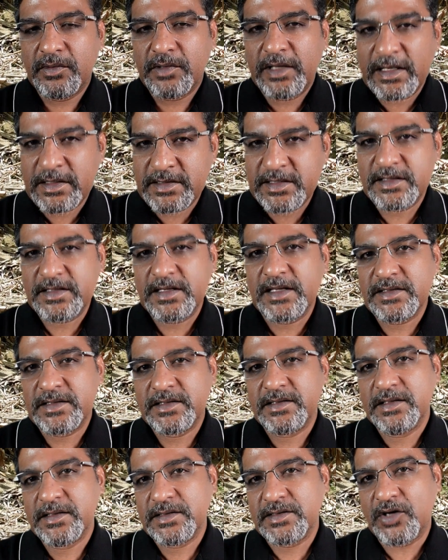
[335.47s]

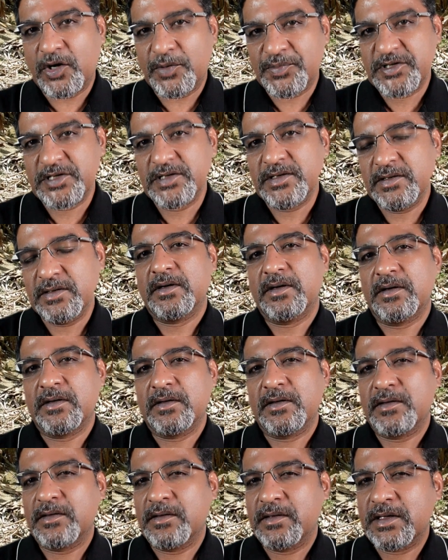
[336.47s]
exercise this option,
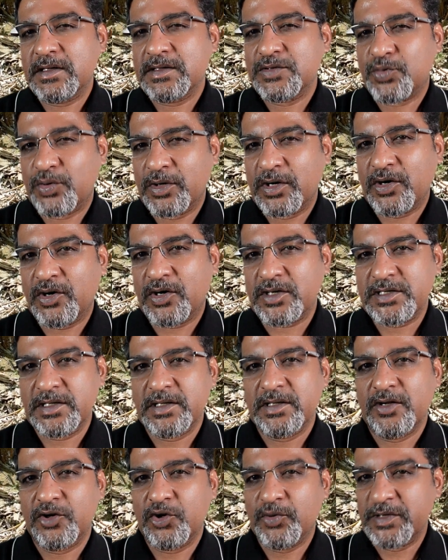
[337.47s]
there is one
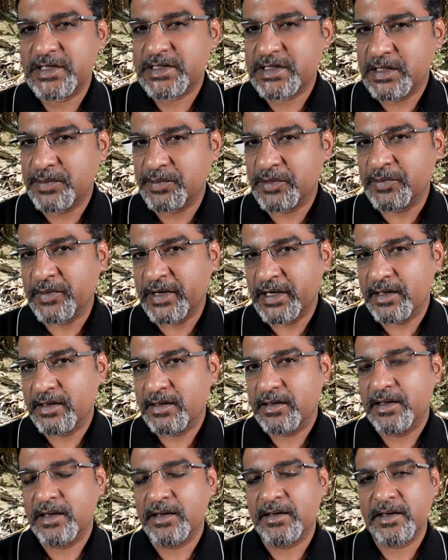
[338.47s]
caution that you must keep in mind.
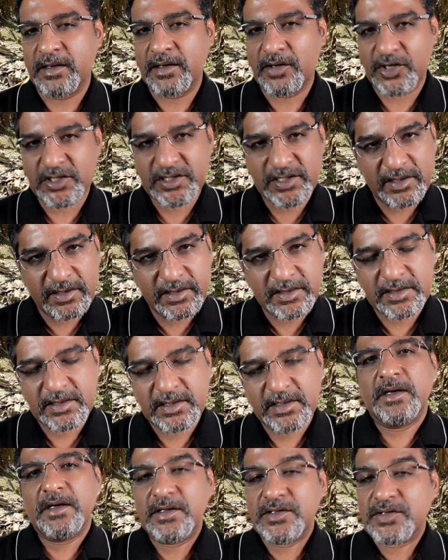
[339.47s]
And that caution is
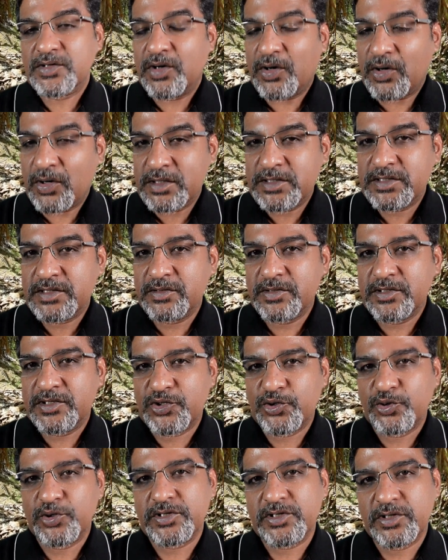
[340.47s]
it is also a
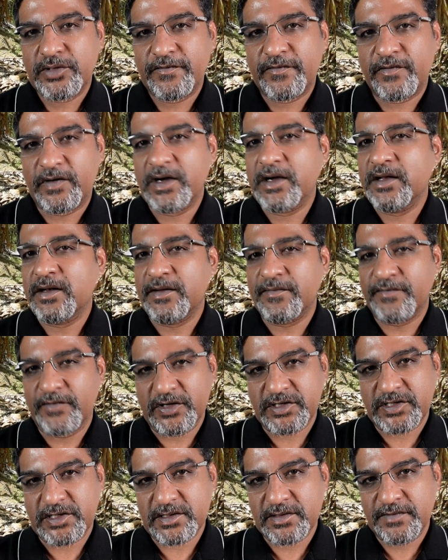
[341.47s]
source of fungal
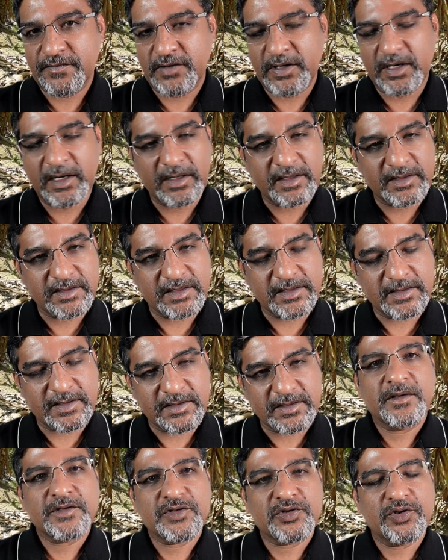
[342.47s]
infections, fungal
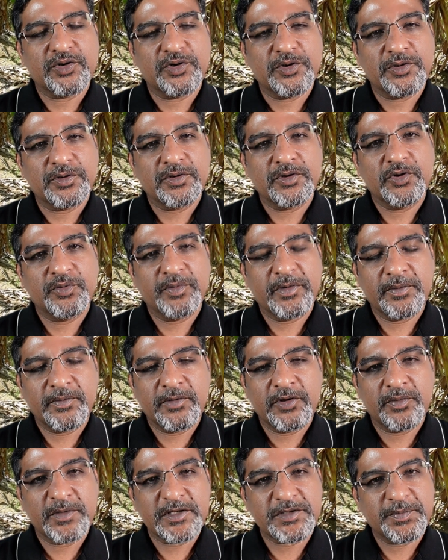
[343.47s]
diseases. So you
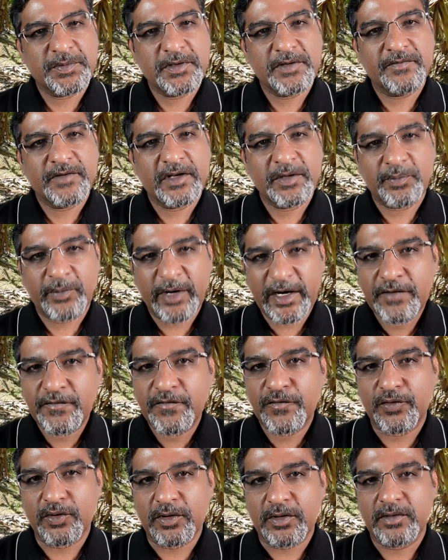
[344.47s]
must be very
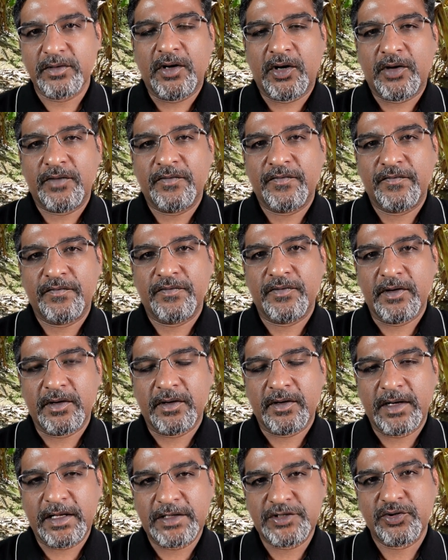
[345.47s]
mindful of
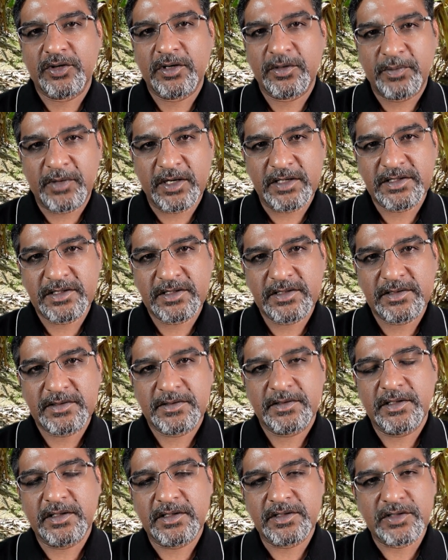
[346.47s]
natural
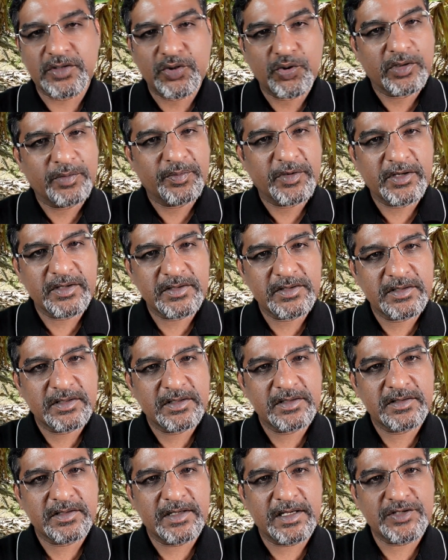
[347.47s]
mulches. It is good because it
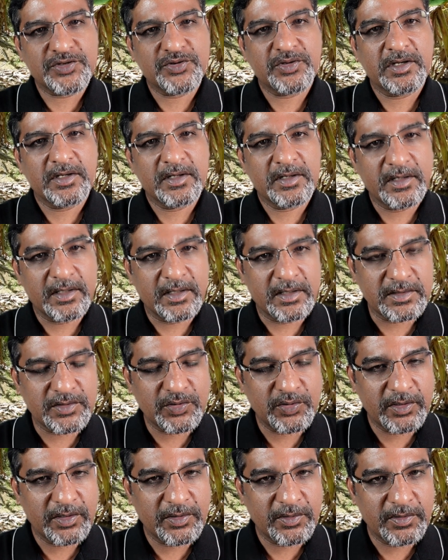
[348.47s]
is natural. It is
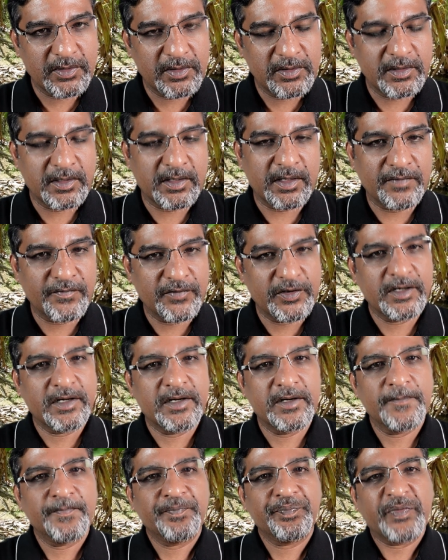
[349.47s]
going to
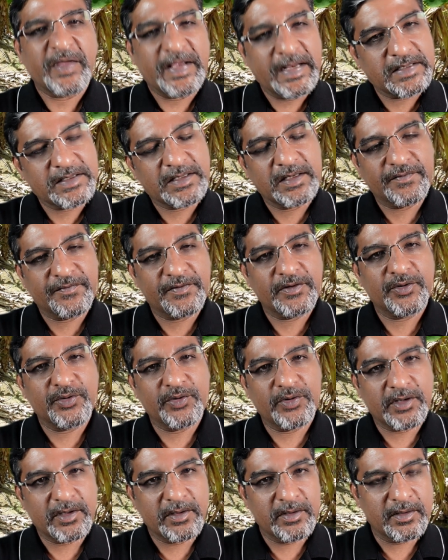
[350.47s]
convert itself
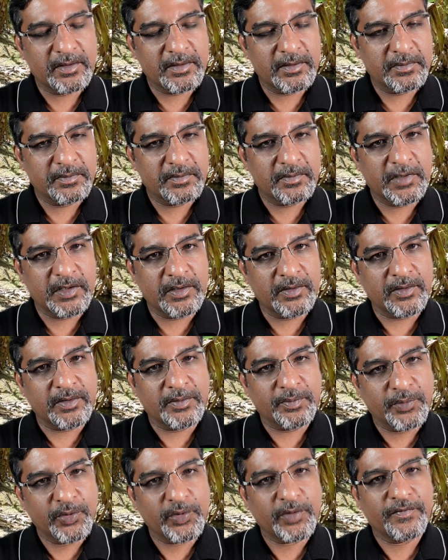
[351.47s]
into a
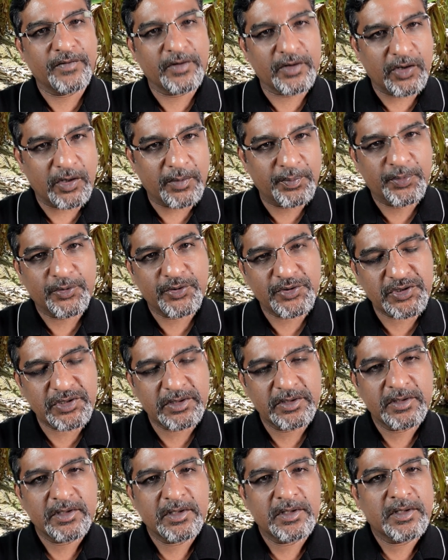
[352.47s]
beautiful compost.
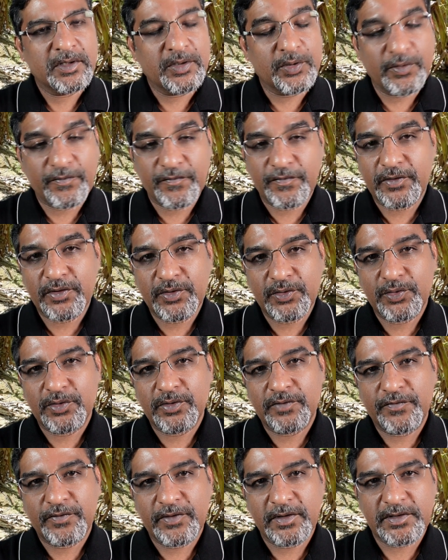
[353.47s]
Good for you,
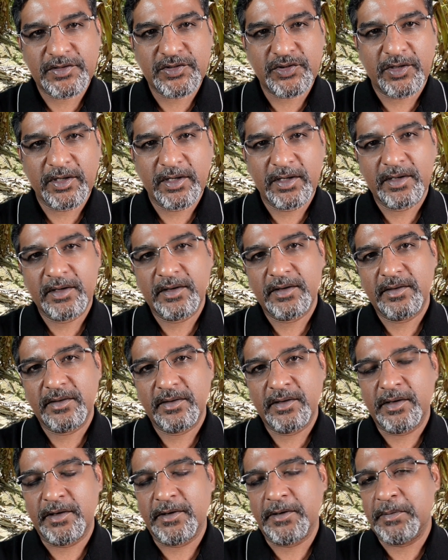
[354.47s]
good for the soil,
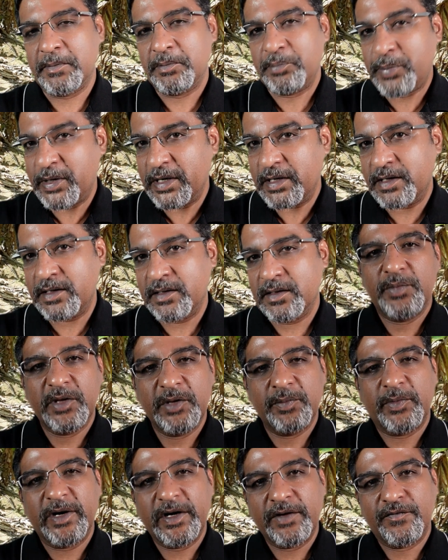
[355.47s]
but
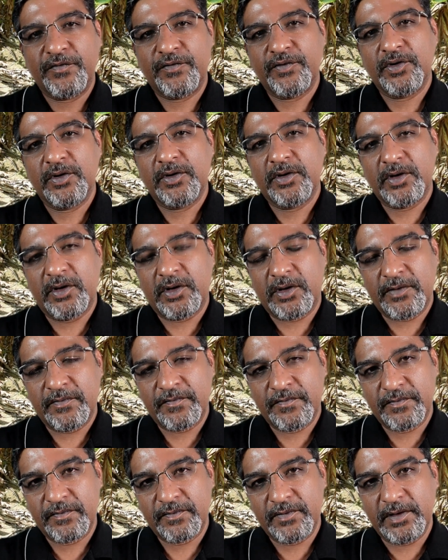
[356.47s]
be mindful
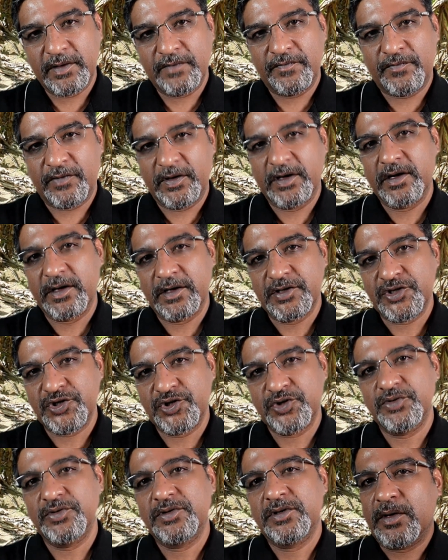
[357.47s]
of the fungal
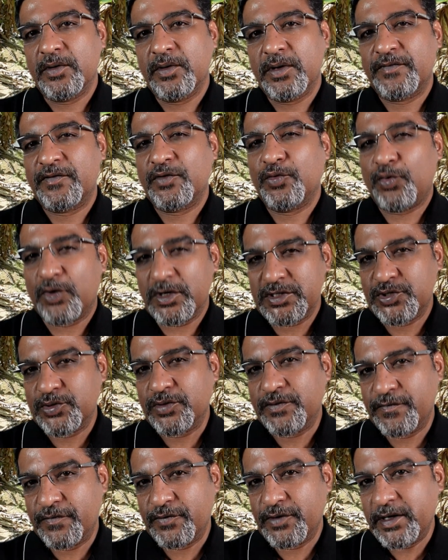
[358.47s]
issue. You'll have to watch
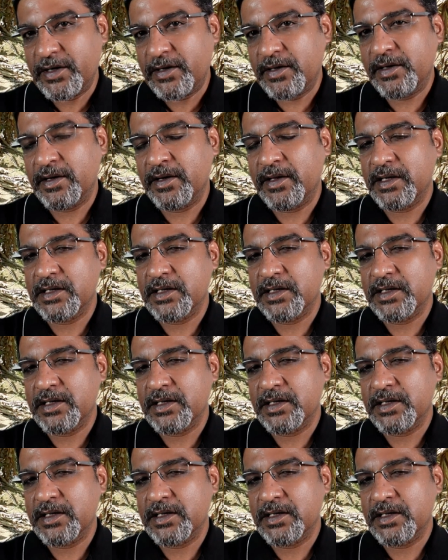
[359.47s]
out for it in